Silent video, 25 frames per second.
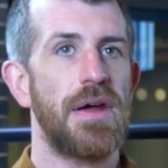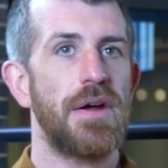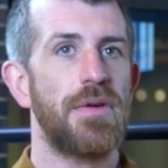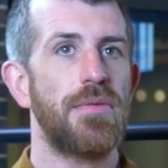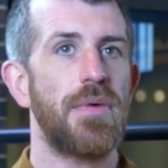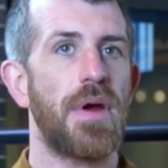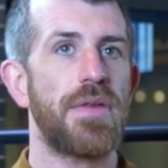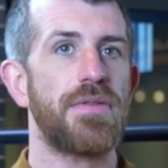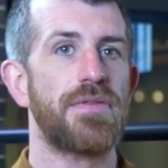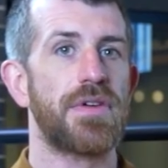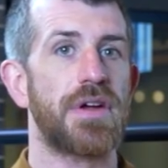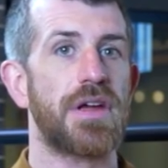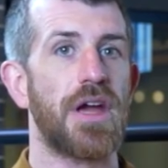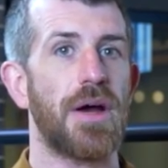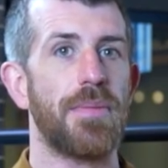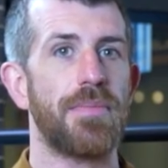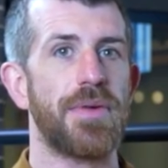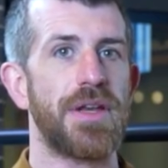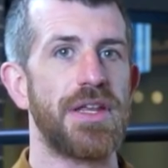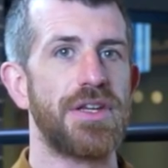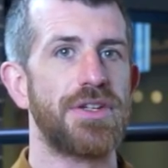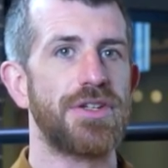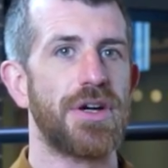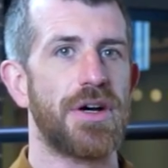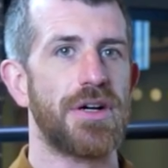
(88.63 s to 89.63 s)
whether a
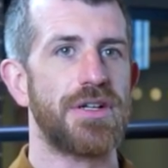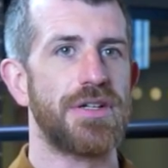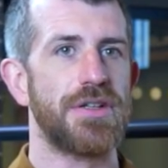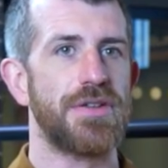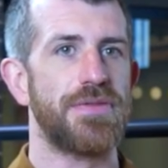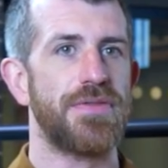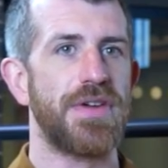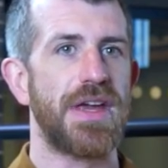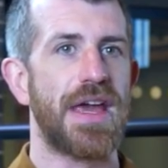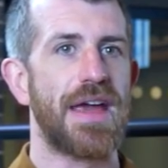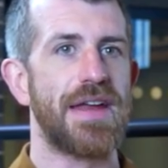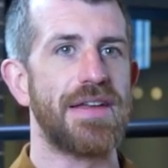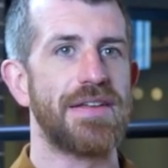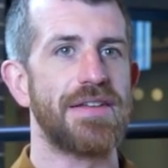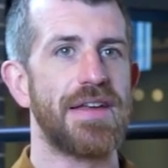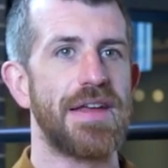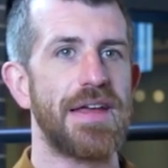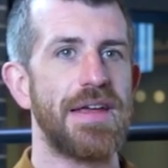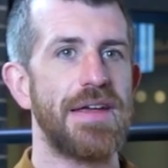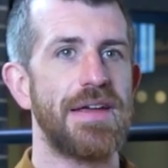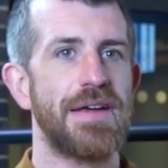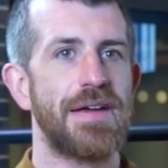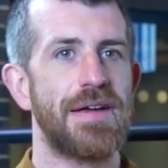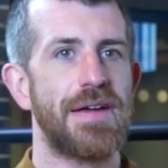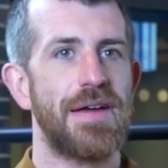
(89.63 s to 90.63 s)
company charges
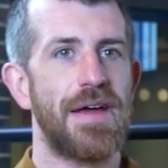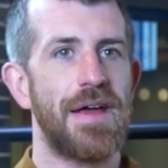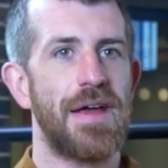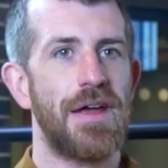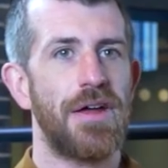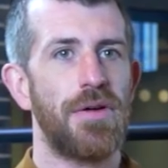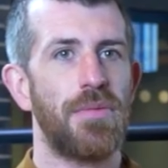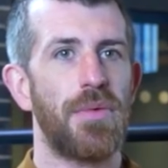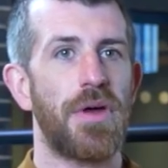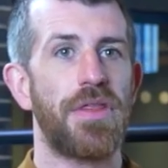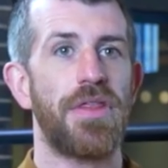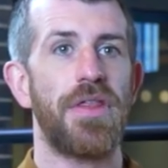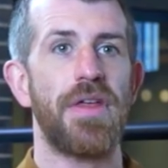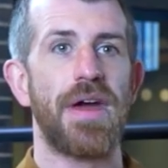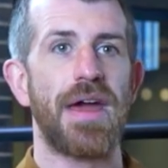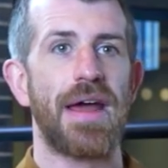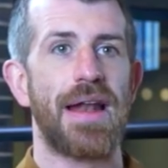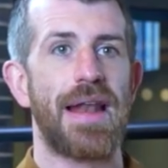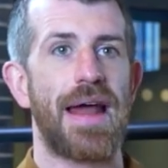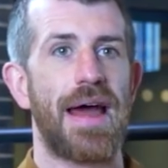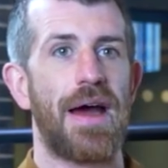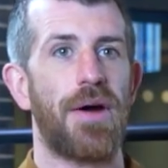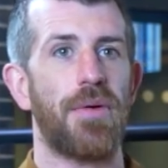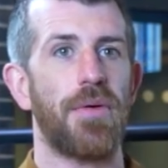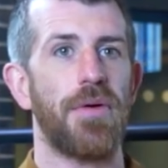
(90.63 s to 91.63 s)
VAT, whether they
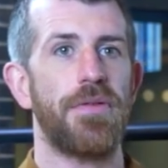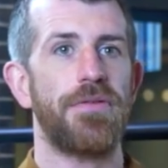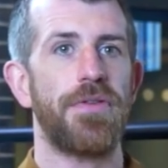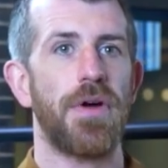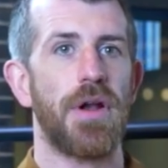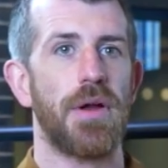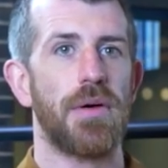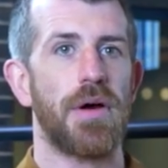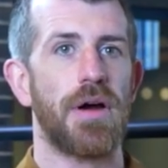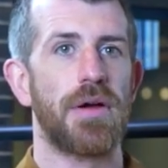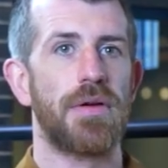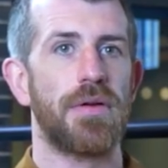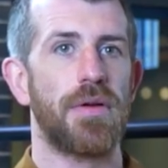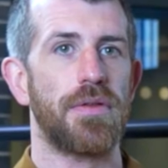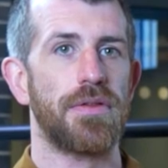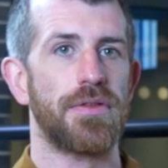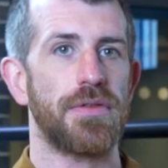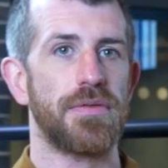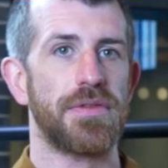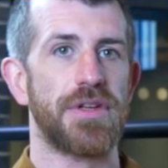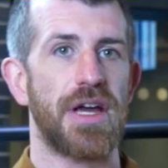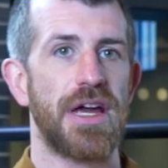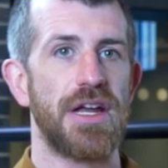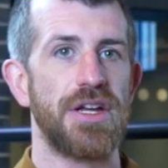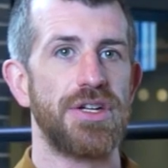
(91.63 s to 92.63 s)
allow a follow-up
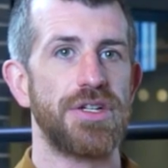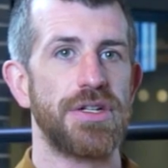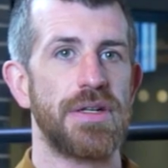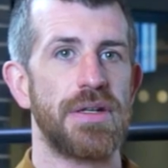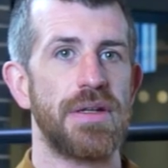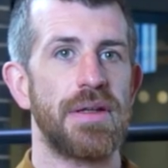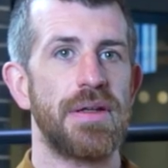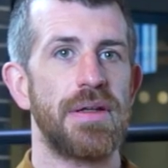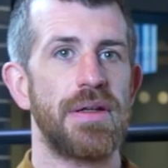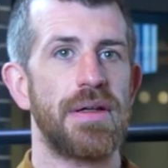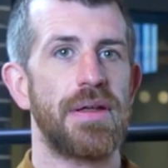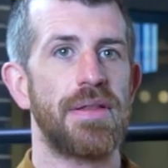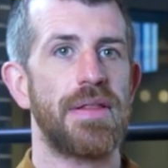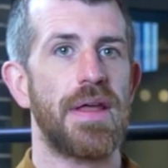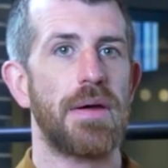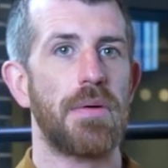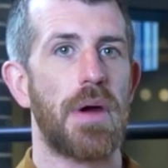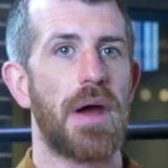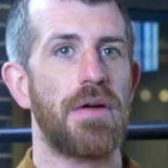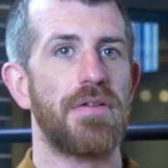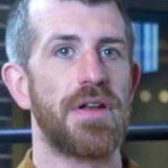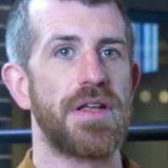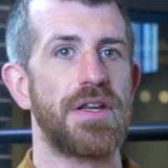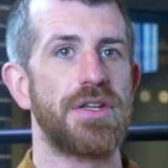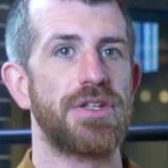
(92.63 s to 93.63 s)
consultation, their
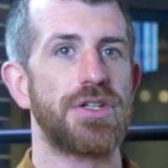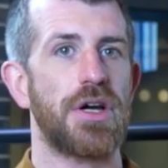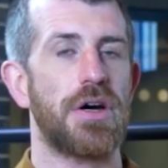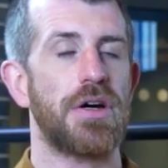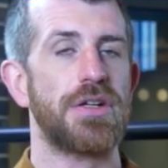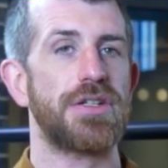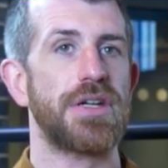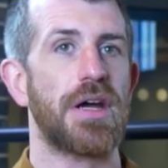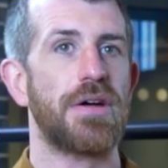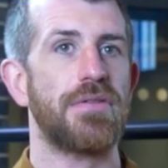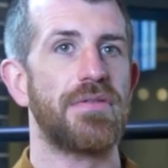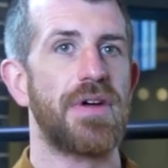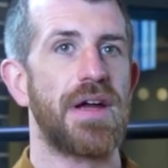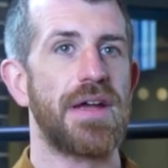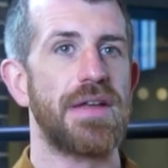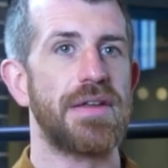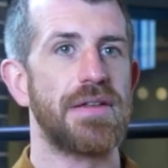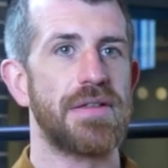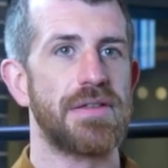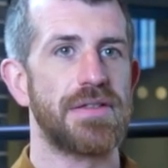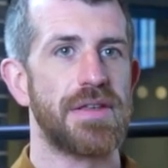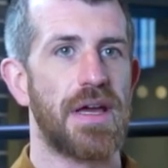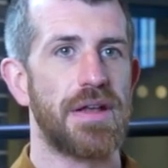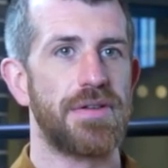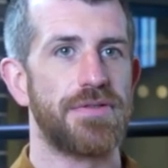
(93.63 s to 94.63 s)
hourly charge-out rate,
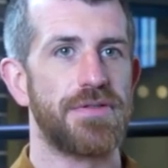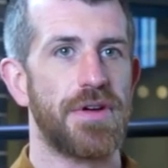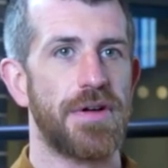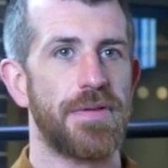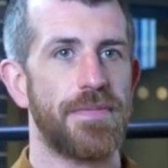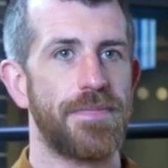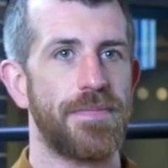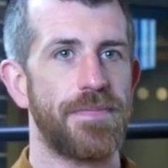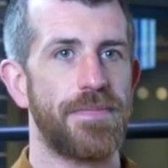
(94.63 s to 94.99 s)
etc.